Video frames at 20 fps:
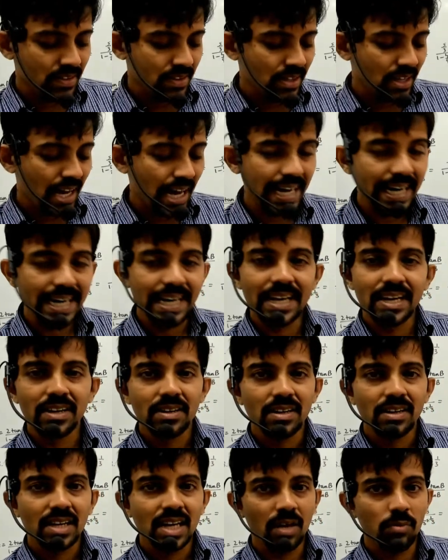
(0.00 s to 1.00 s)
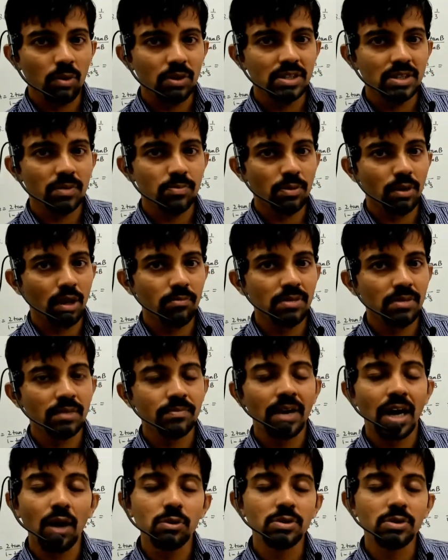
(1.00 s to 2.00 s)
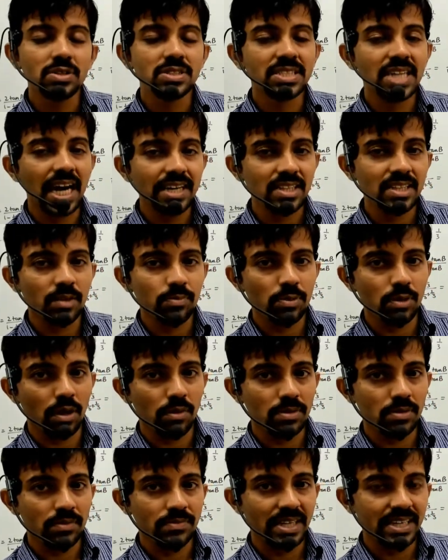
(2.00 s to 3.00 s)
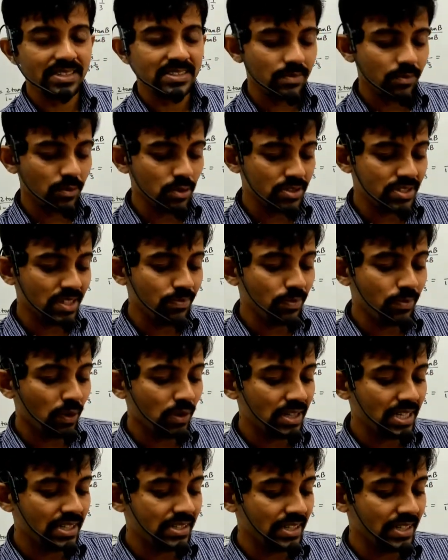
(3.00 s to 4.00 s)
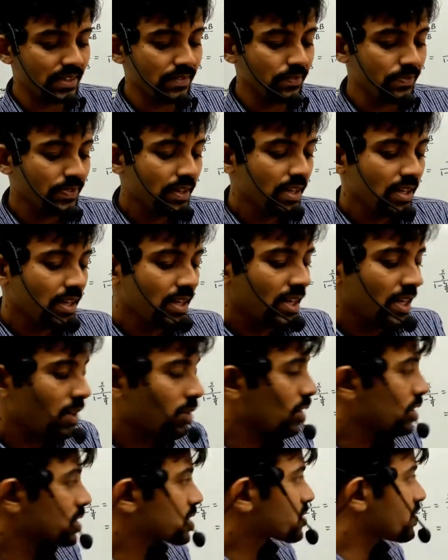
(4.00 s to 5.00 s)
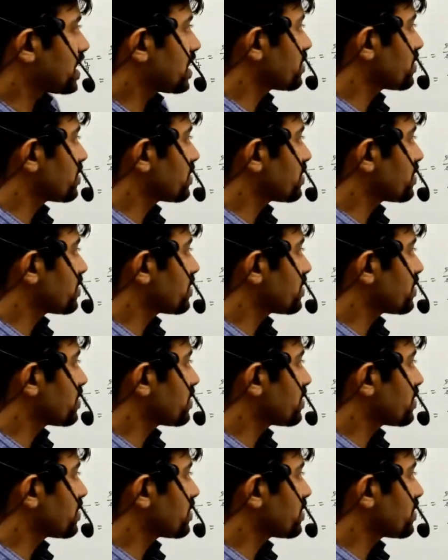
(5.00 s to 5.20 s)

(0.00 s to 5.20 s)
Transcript: idea about the problem. How to start the problem, that is the most important thing. Cos 25